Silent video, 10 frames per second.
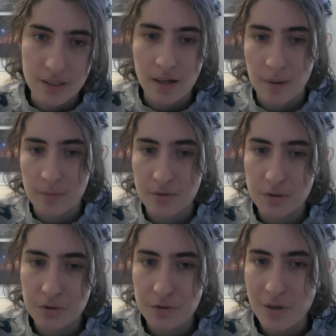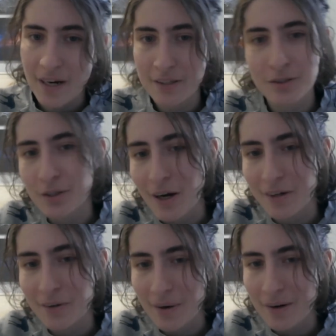and I'm trying to
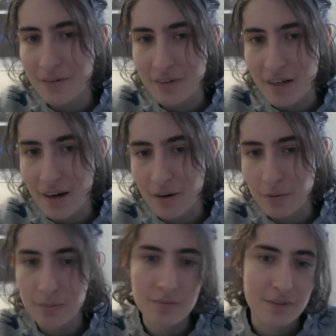talk you out of it now.